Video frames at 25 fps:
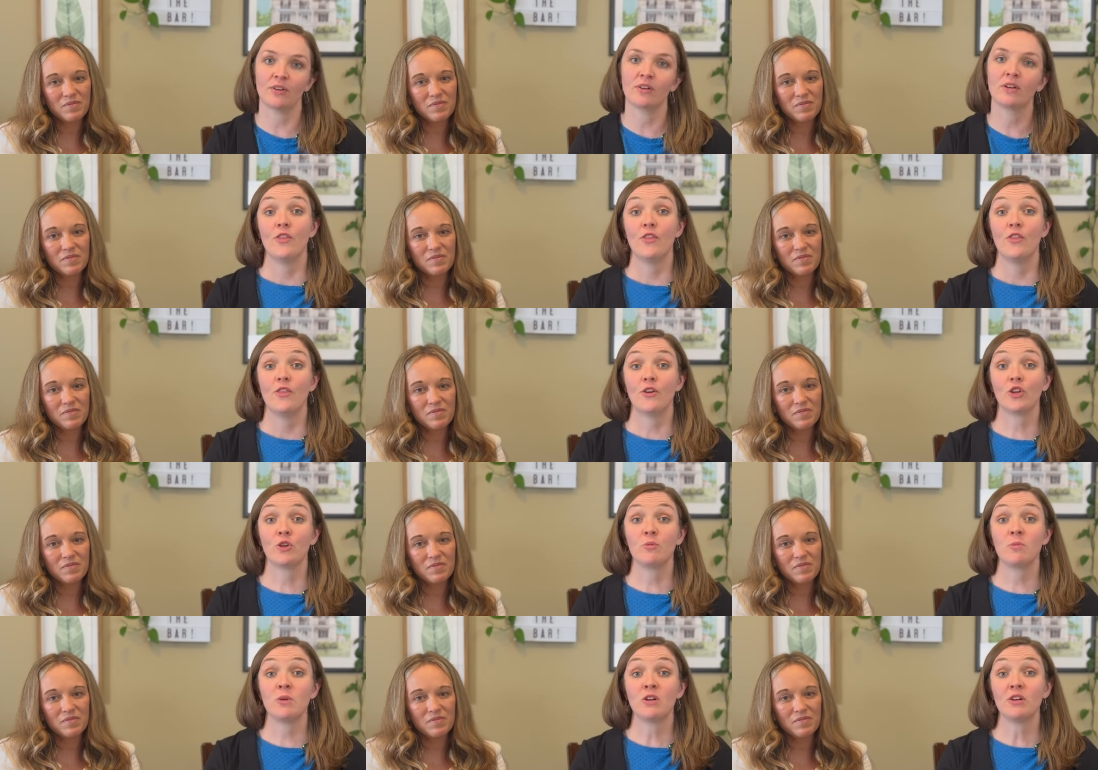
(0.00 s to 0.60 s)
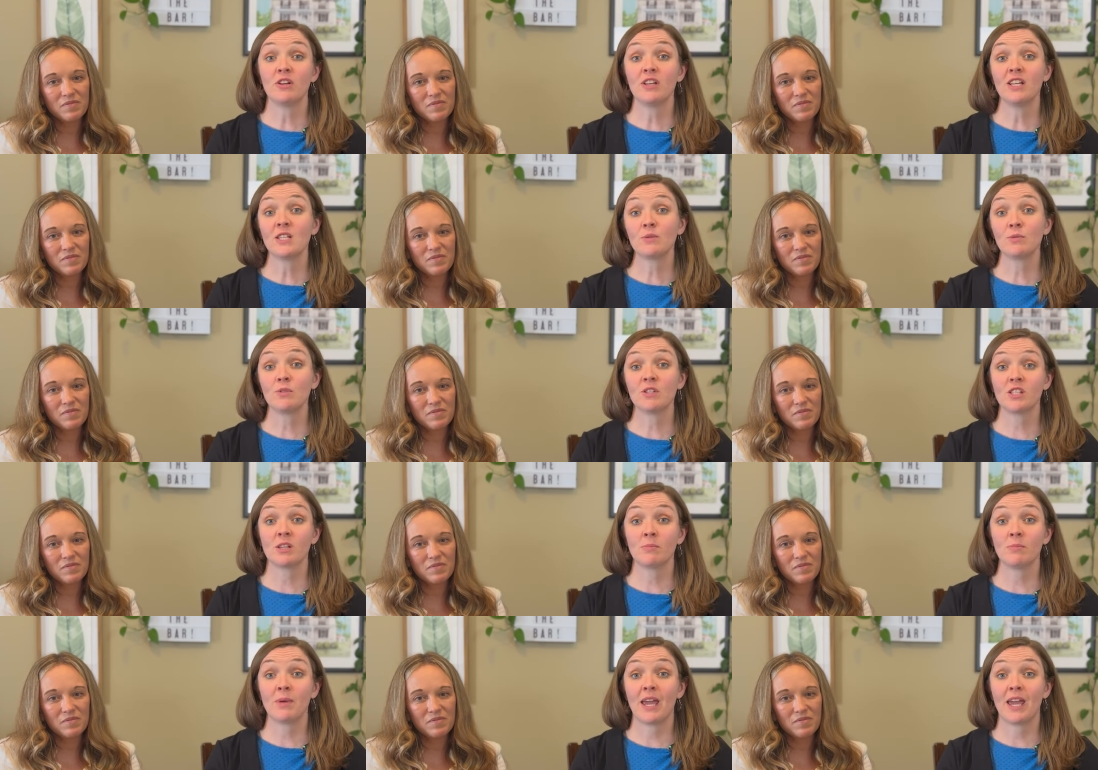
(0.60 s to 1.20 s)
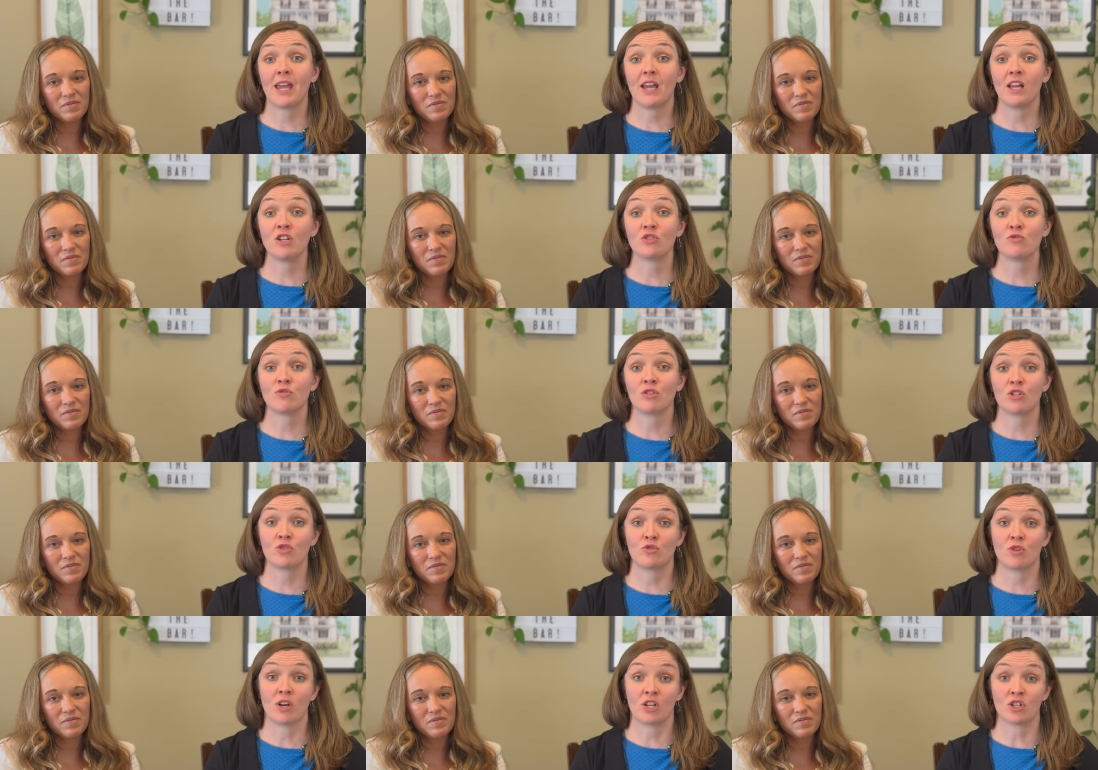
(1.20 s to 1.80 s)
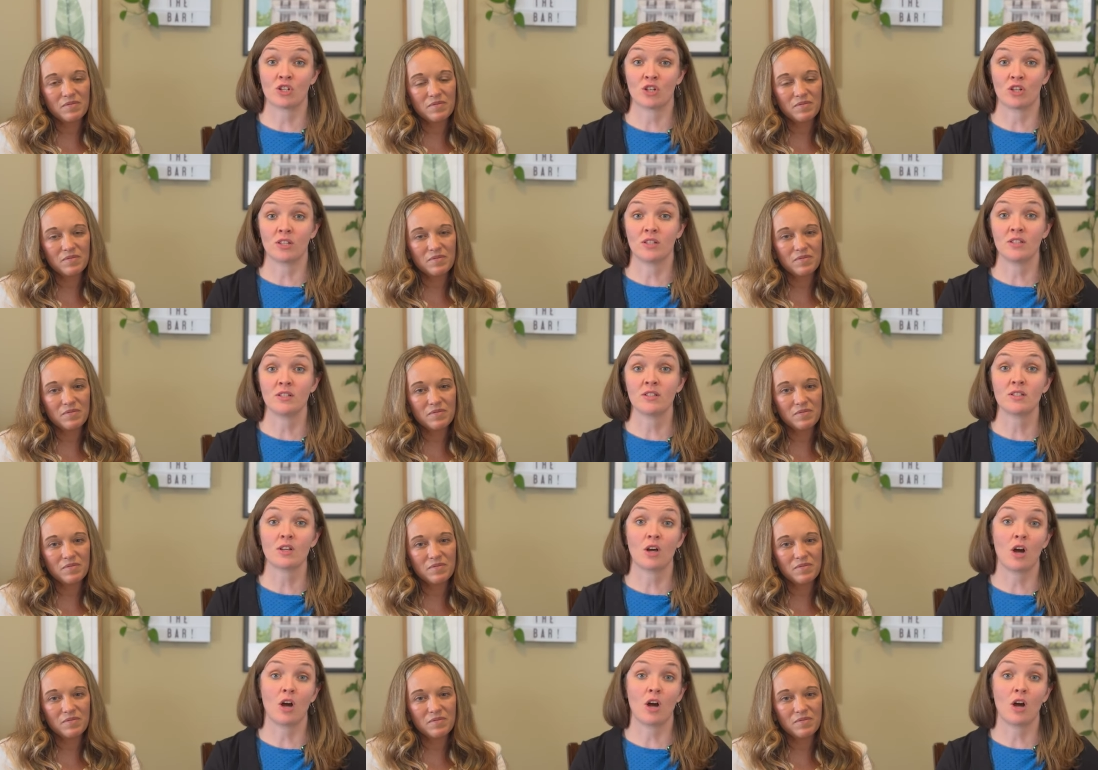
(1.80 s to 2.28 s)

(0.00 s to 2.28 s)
Speaker 1: The communities with some age restrictions